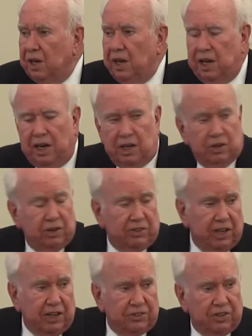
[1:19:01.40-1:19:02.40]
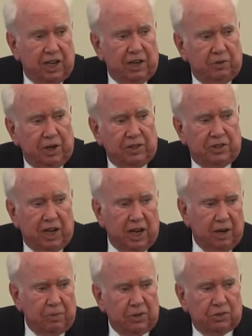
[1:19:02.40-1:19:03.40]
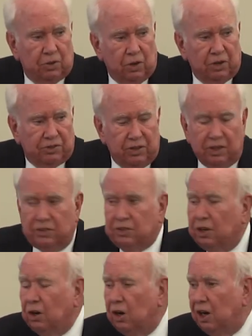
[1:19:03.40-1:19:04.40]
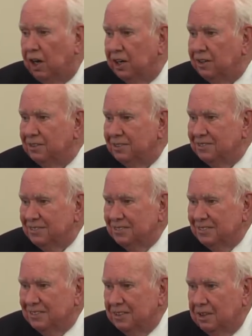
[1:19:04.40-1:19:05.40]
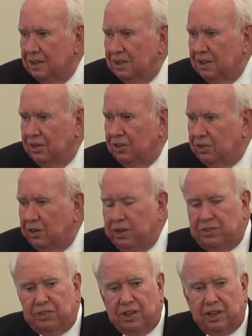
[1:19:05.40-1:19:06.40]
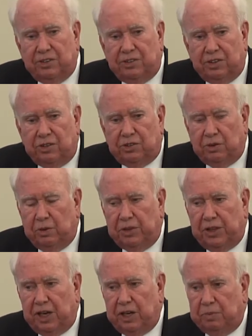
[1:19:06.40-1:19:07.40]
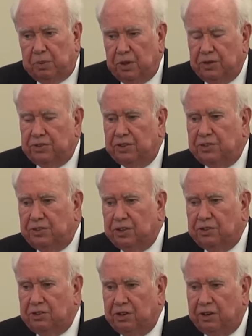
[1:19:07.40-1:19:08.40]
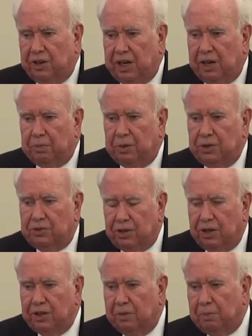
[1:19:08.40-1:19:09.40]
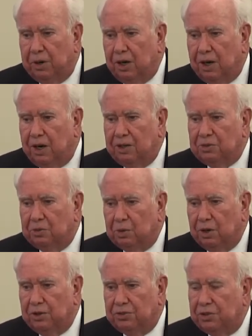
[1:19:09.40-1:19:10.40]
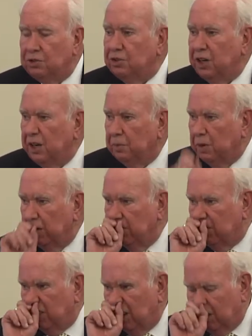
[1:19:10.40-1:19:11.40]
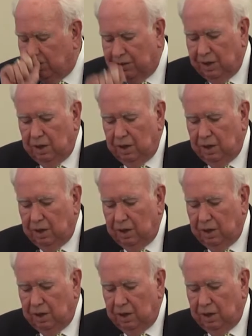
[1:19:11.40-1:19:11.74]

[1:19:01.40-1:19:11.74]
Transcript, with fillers: and he looks outside where he tied up his horse, and it's gone. So he says, so with that, he pulls his 6-shooter out, puts it on the bar, twirls the chamber, and says,